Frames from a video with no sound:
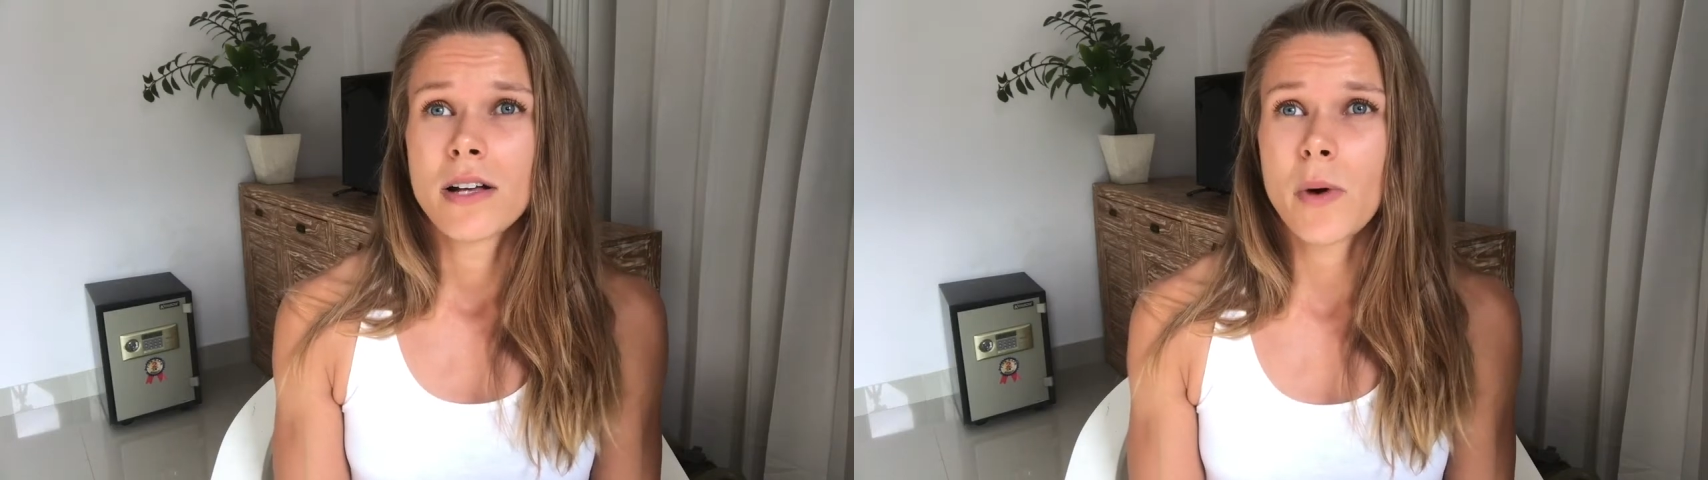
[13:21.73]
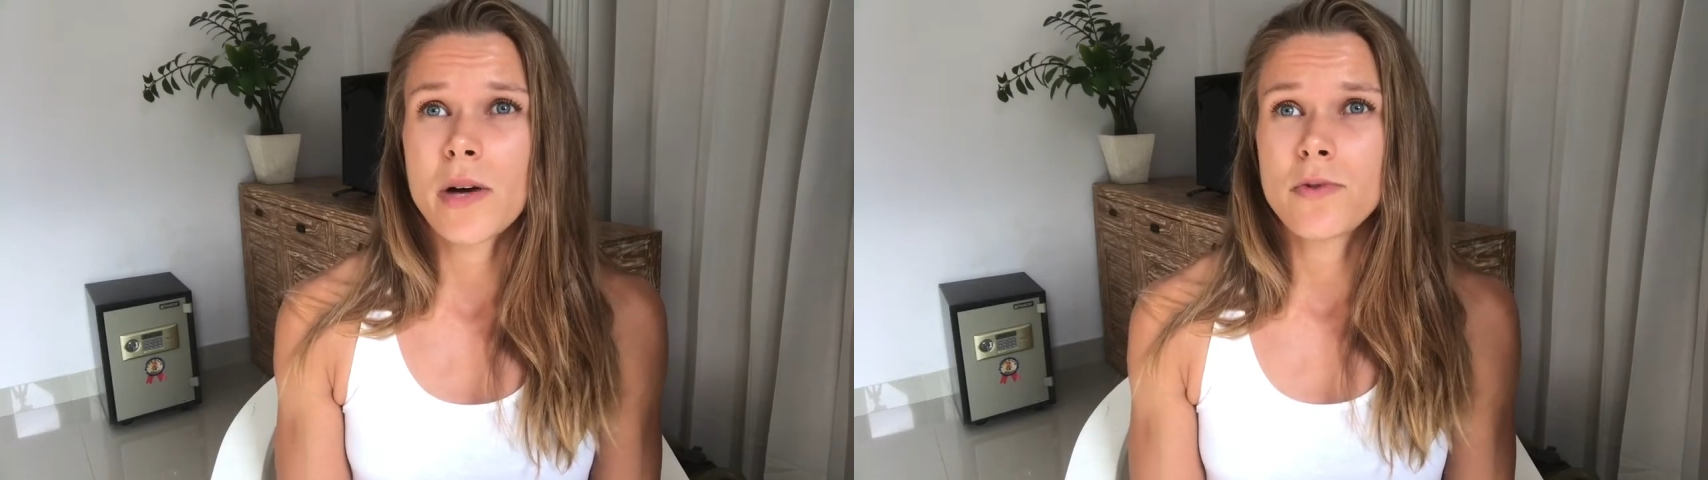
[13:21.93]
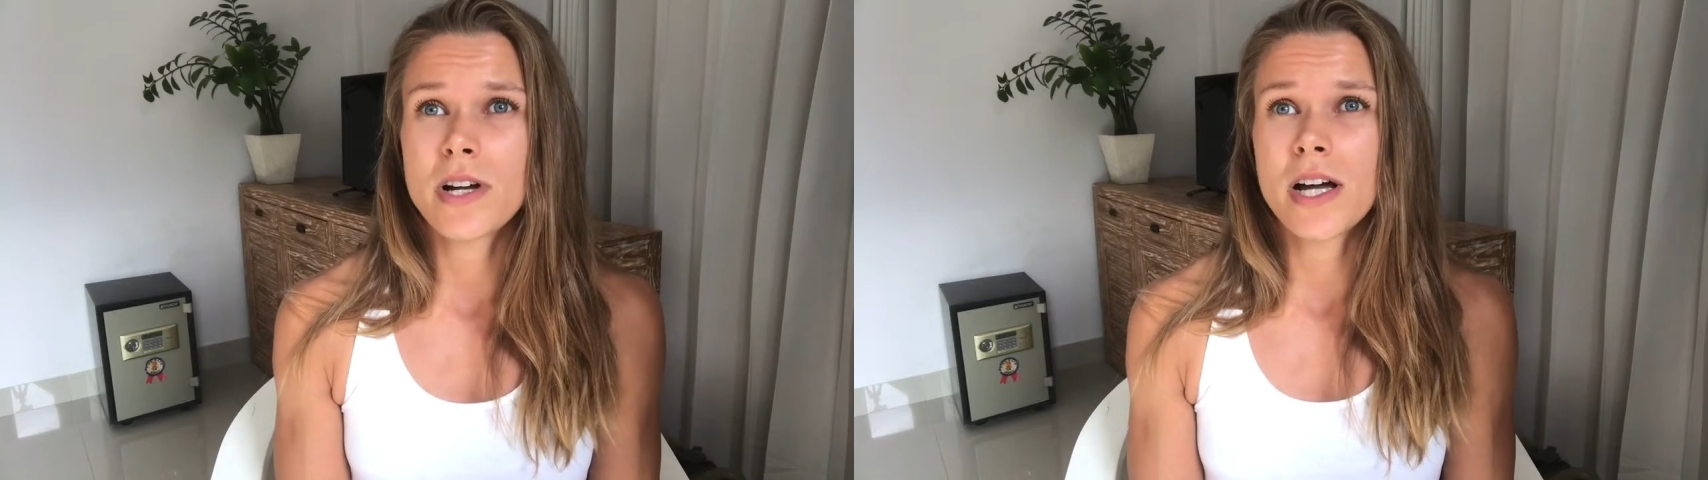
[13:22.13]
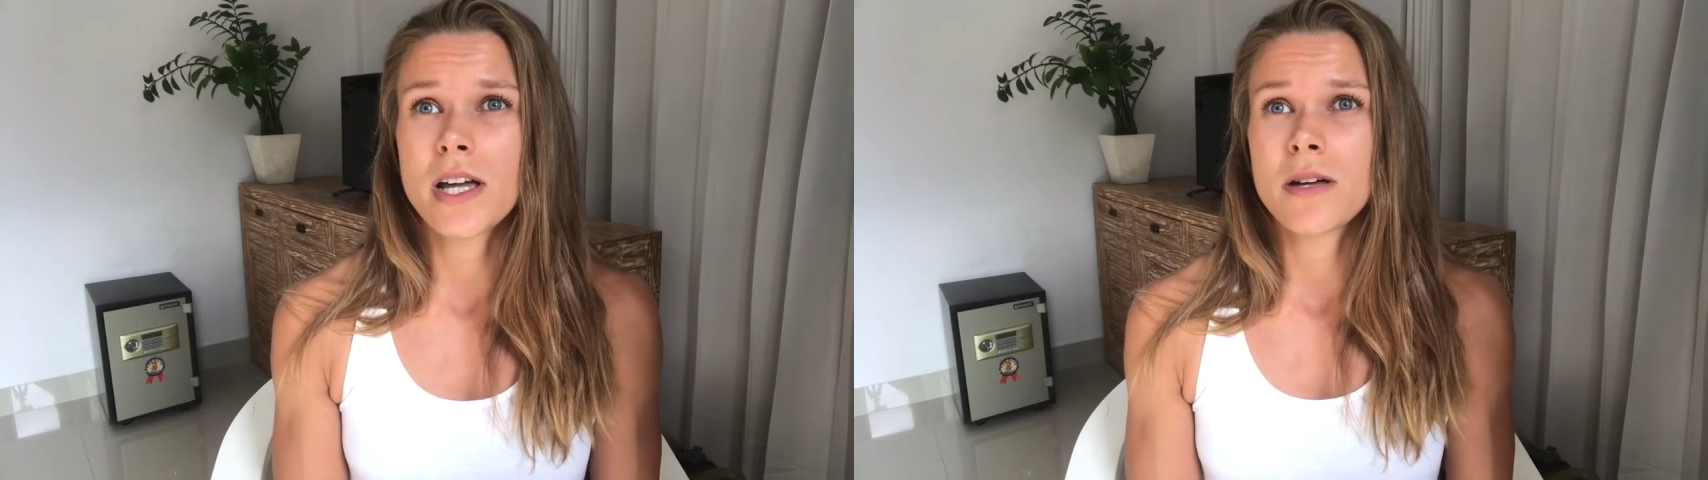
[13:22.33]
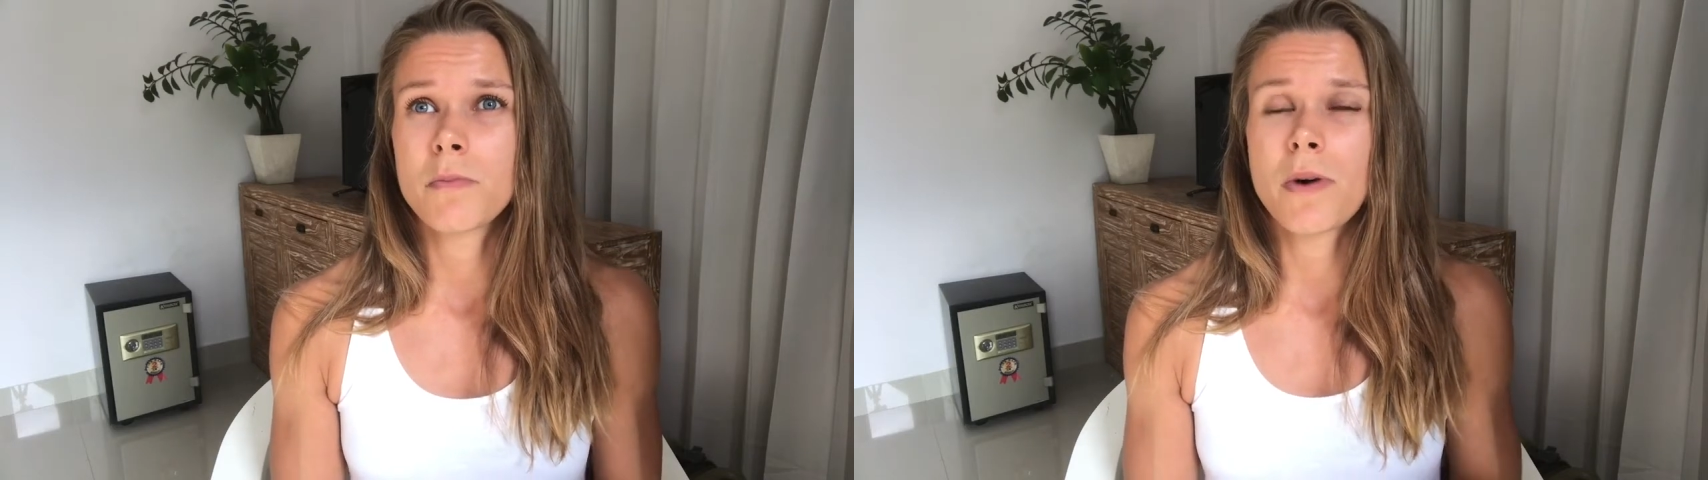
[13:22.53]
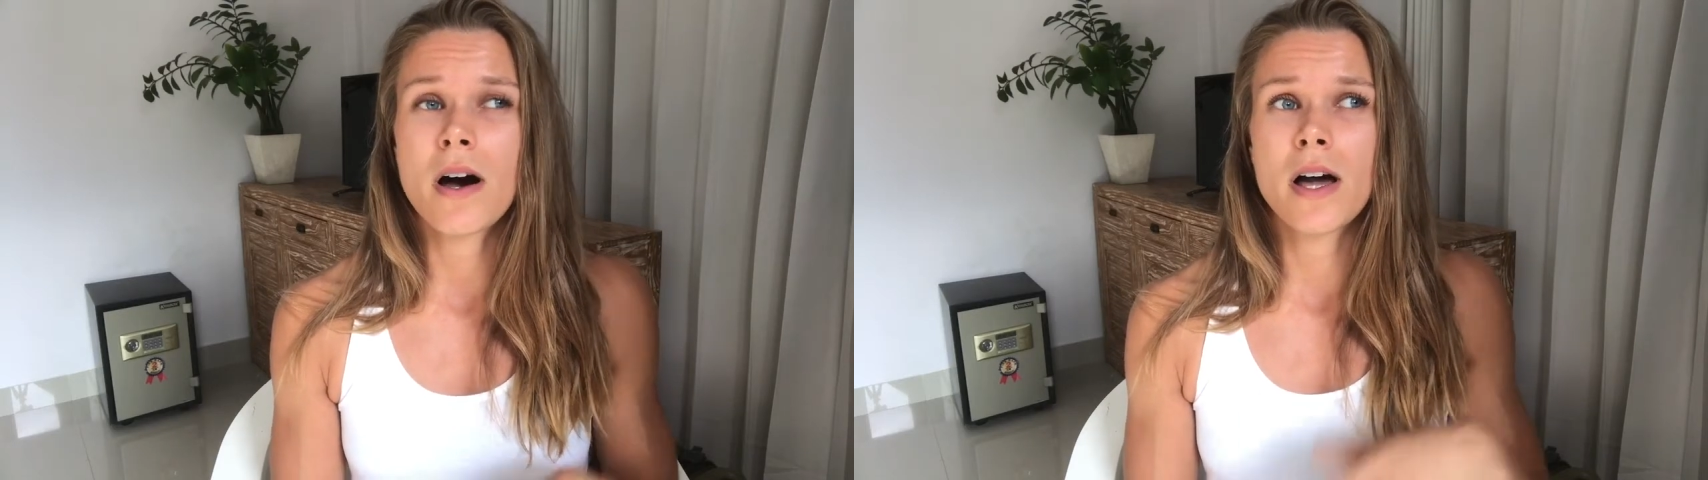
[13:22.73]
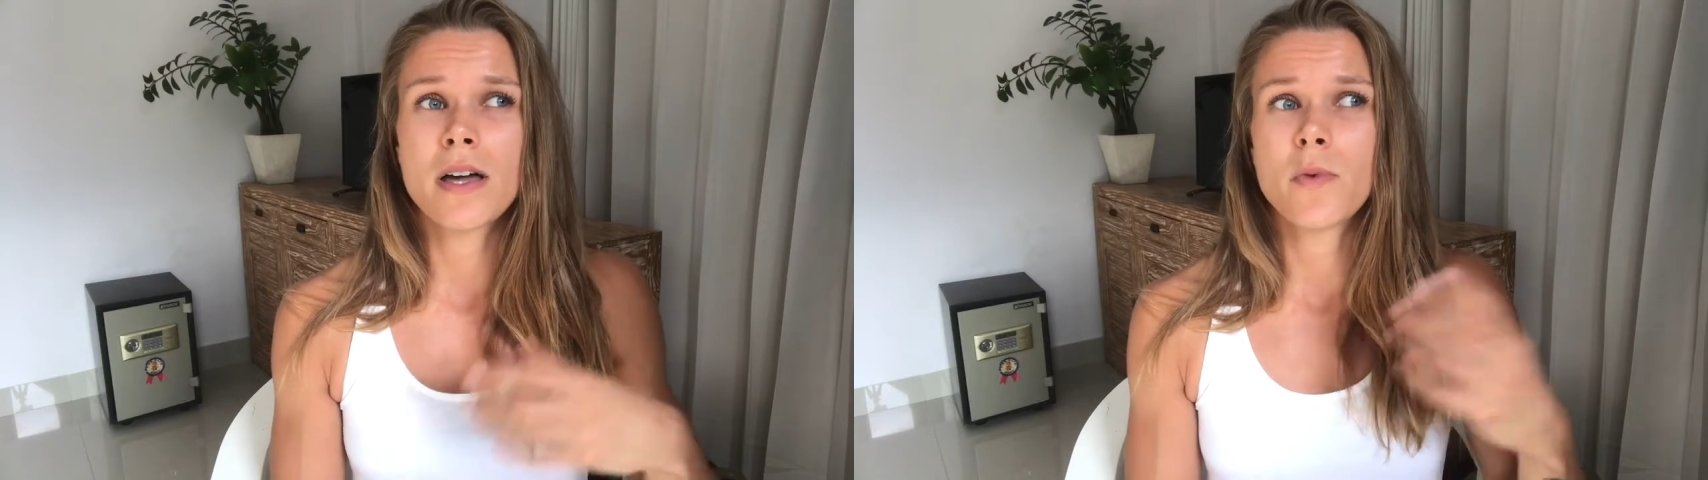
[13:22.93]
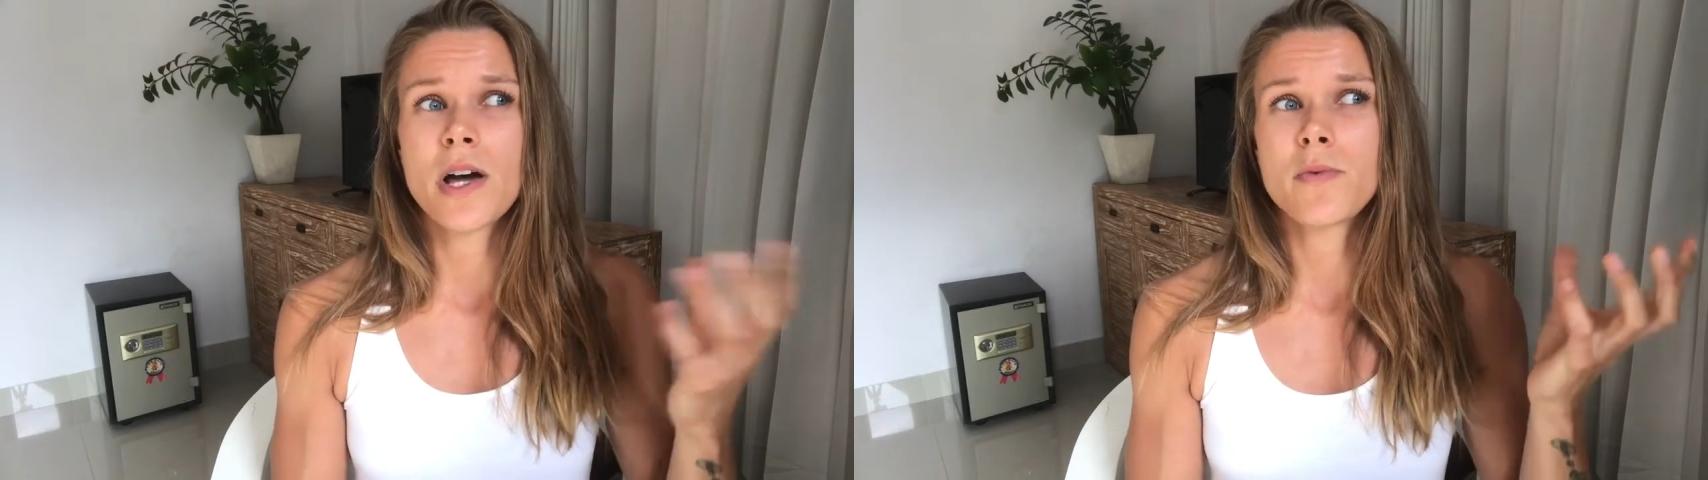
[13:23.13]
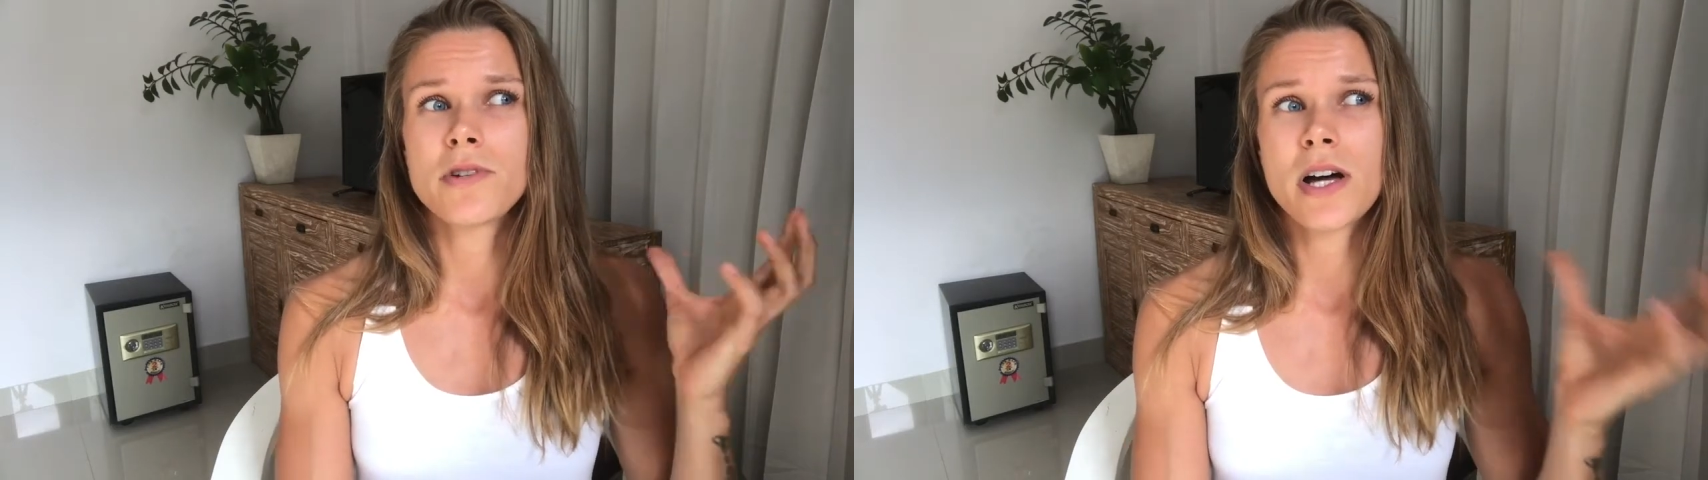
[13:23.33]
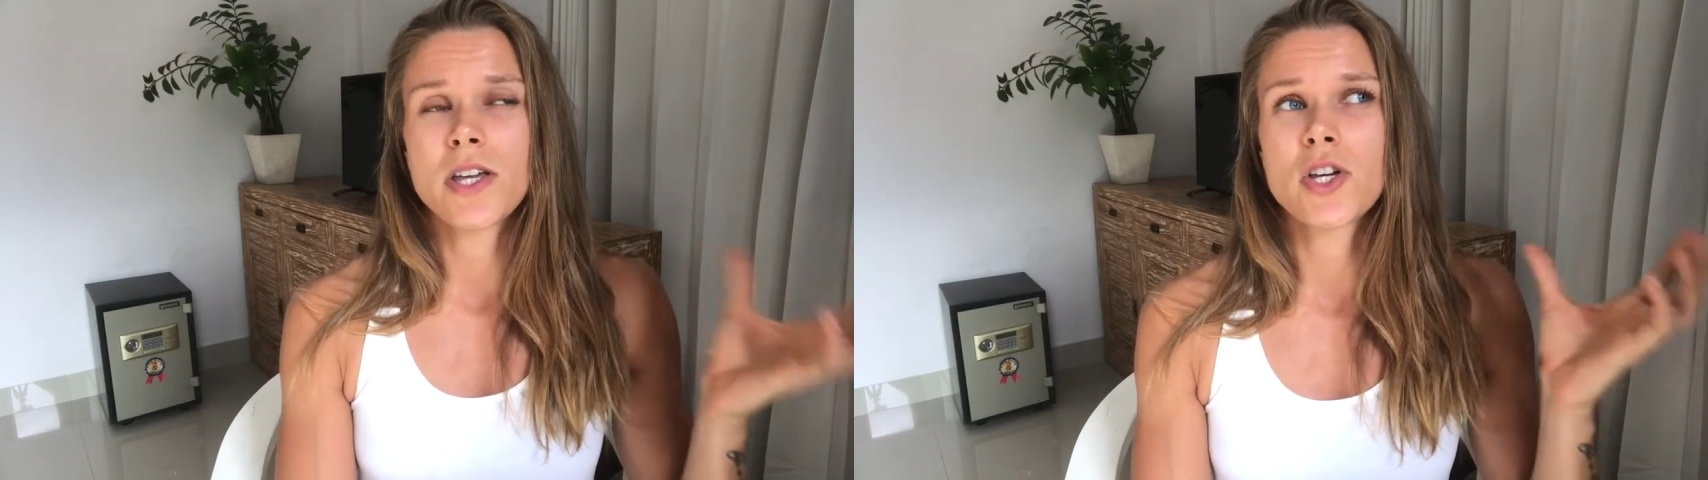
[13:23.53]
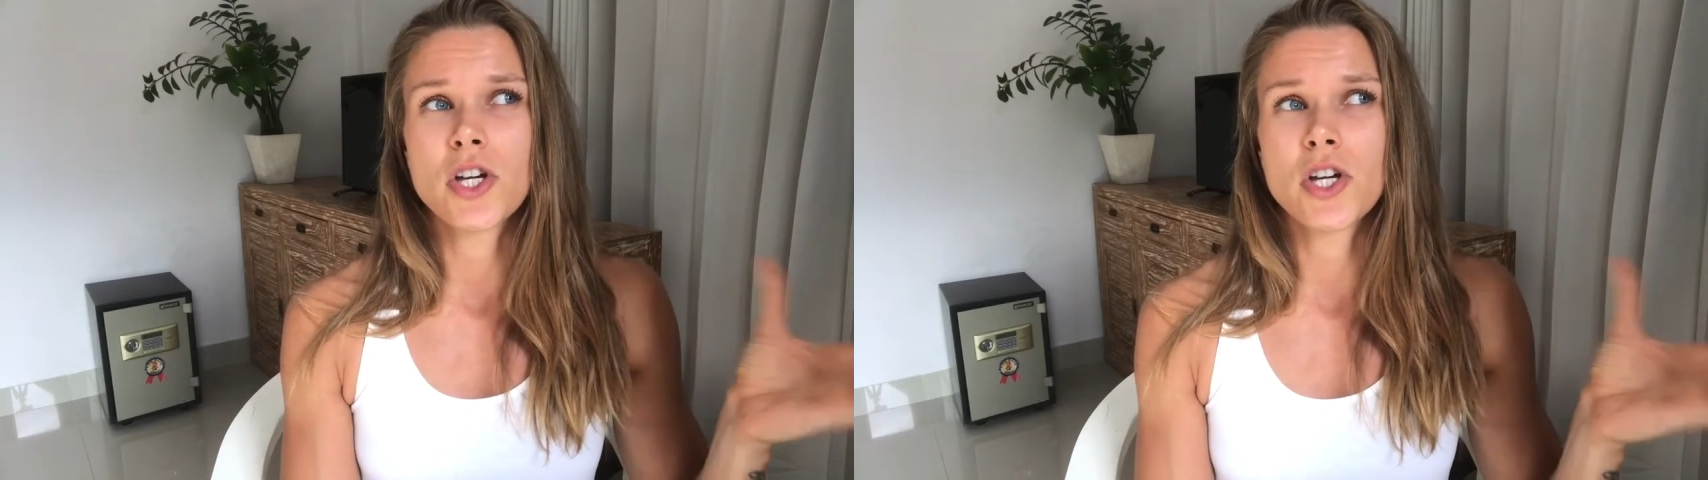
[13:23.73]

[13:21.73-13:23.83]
Why would I